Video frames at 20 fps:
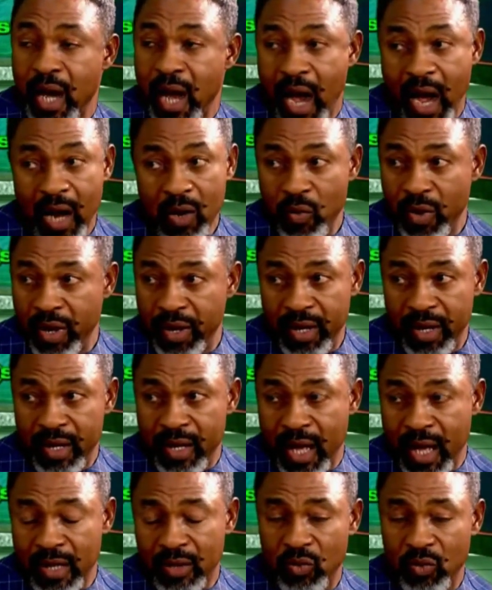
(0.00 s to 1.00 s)
And we did
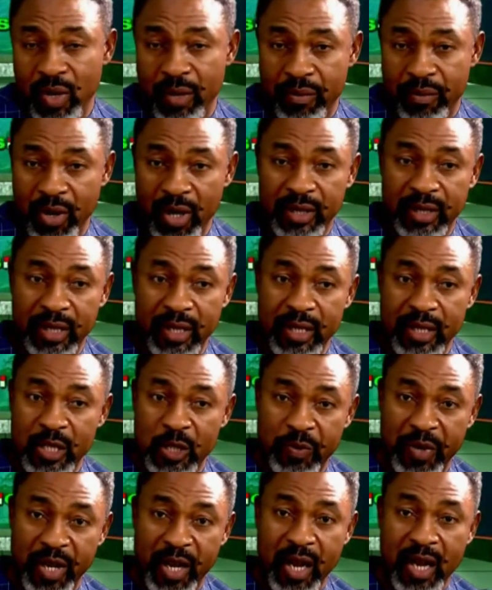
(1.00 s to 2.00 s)
that. We brought in
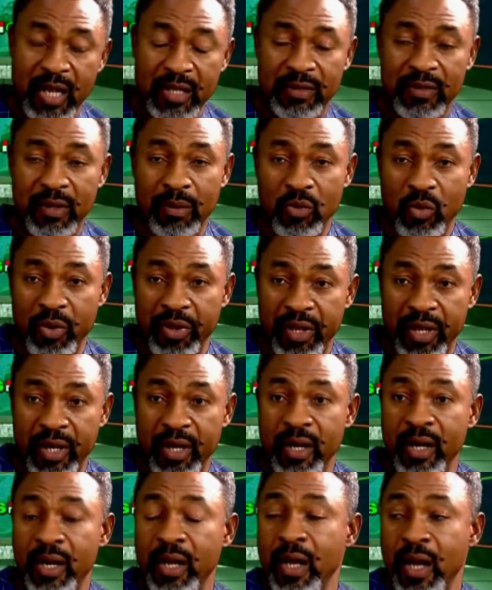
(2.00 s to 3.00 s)
speakers from
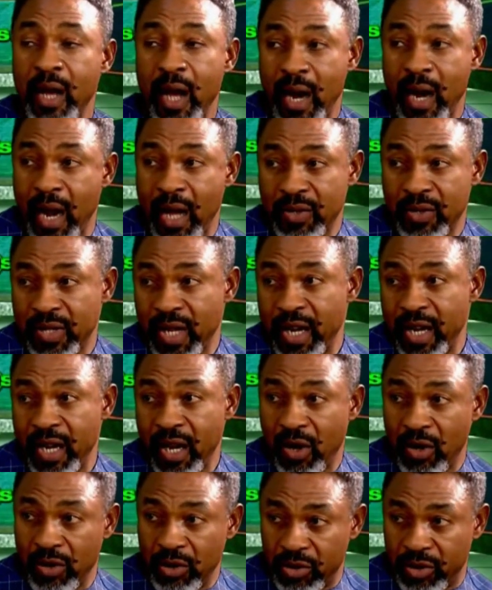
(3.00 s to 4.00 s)
within and outside the
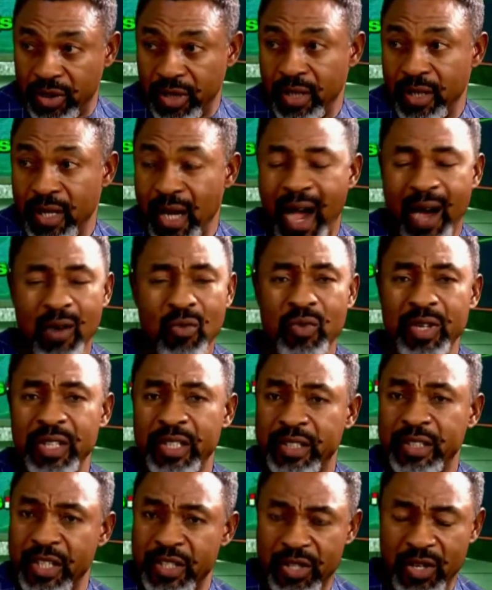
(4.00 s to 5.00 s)
country, and we
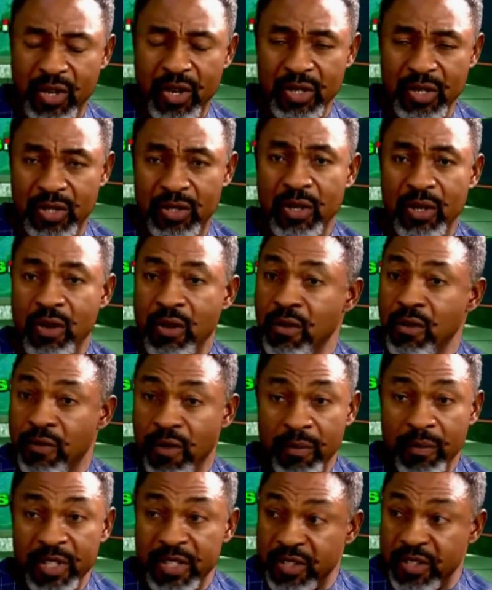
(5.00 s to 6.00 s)
discussed
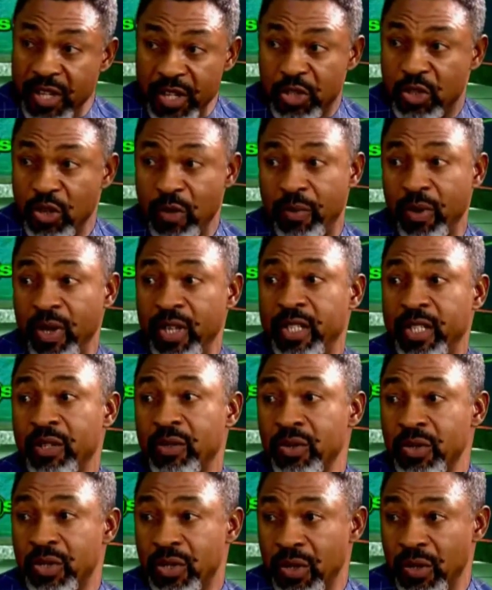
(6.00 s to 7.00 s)
from the 6
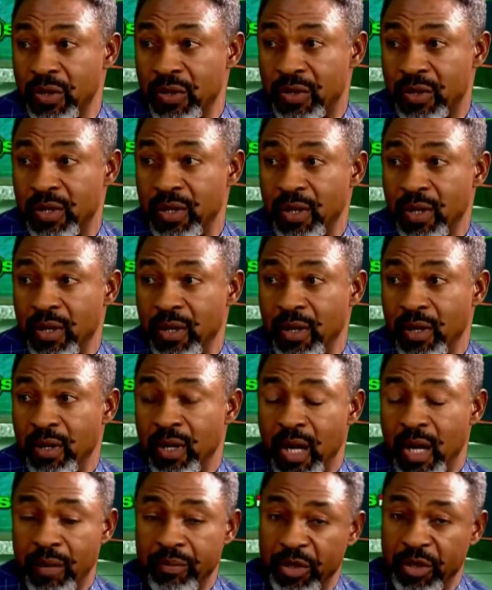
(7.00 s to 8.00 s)
geopolitical zones
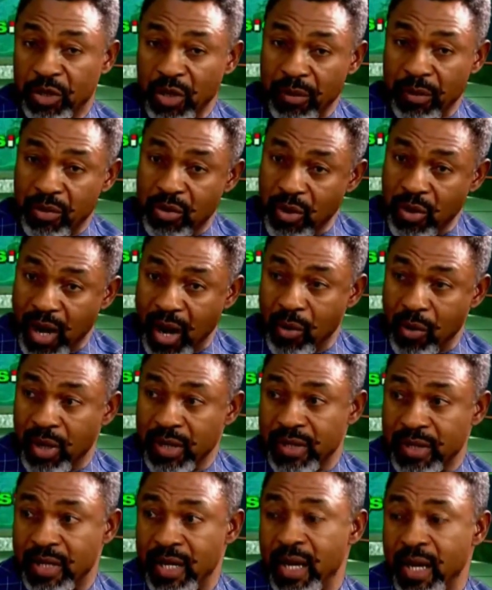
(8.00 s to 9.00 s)
Bishop Kuka
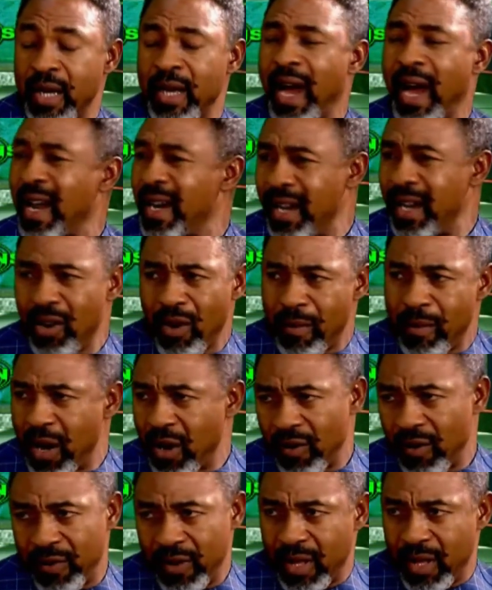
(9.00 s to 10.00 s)
was there, and a number
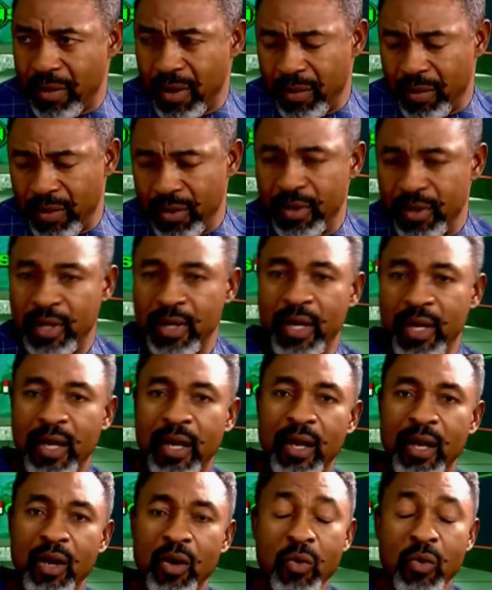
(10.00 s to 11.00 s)
of other people.
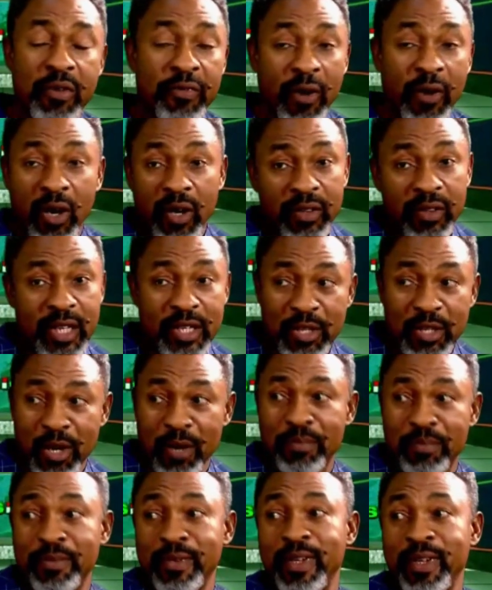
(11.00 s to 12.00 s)
We followed this
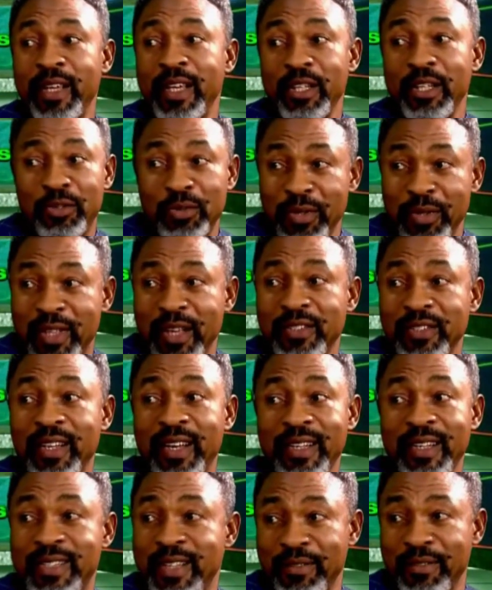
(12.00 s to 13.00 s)
up in
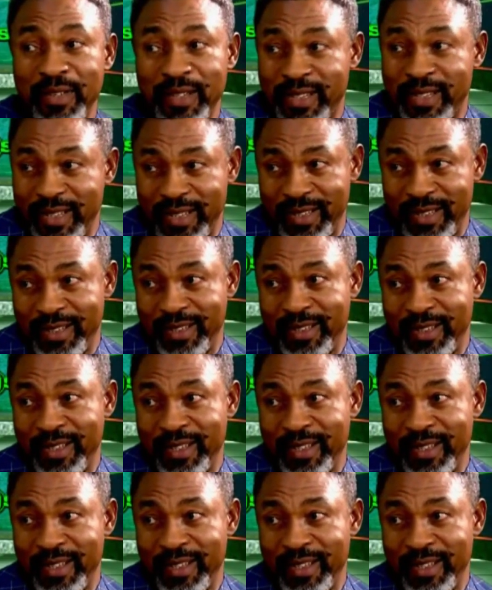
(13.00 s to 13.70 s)
2017,